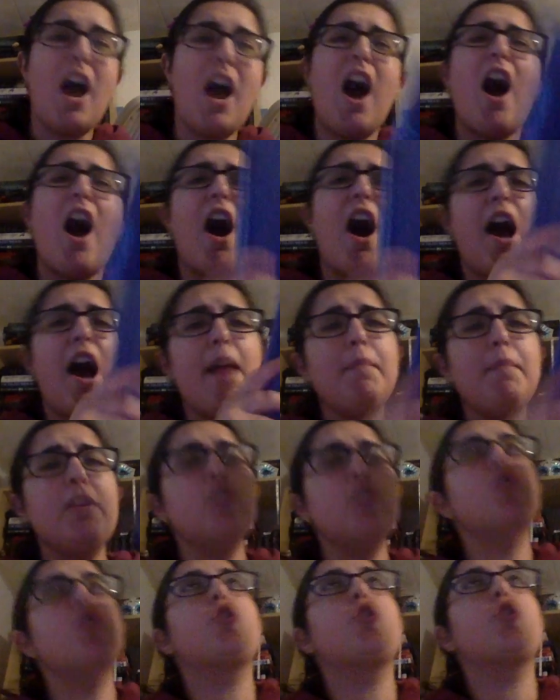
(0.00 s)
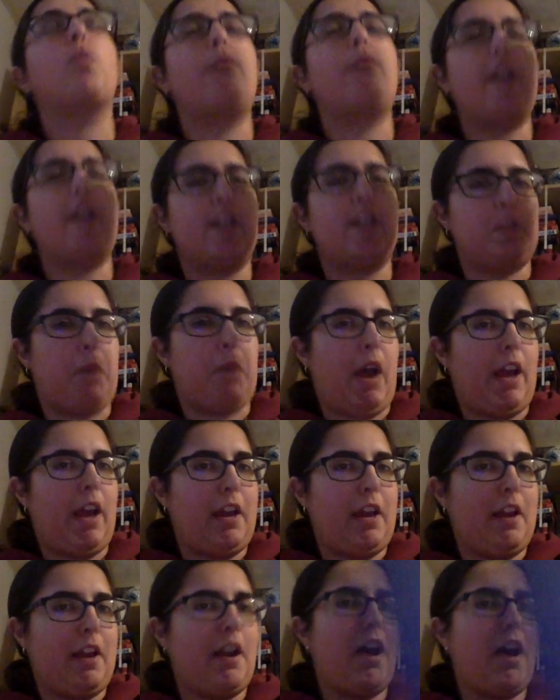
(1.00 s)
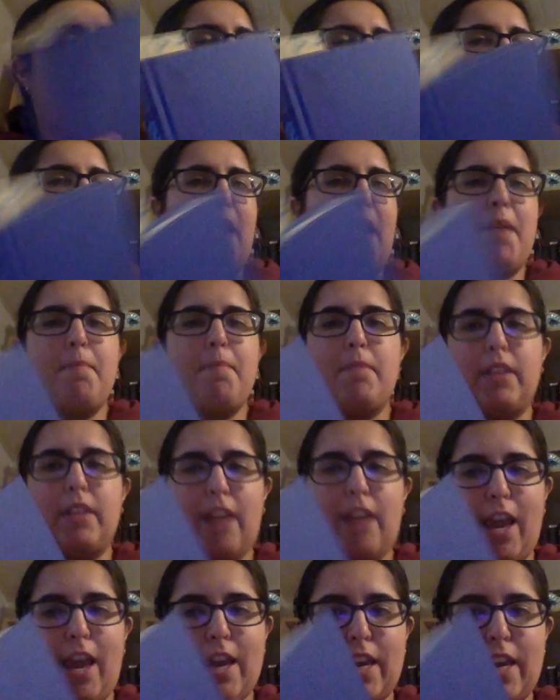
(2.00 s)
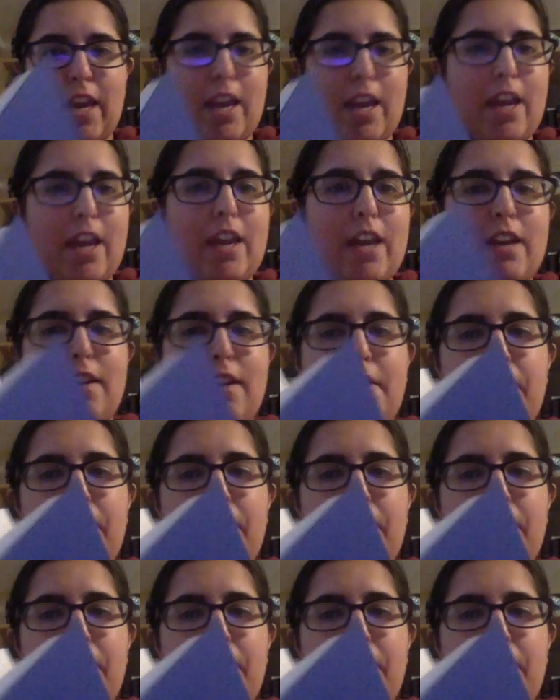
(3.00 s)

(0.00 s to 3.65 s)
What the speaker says: I'm intrigued by it. I'm liking it.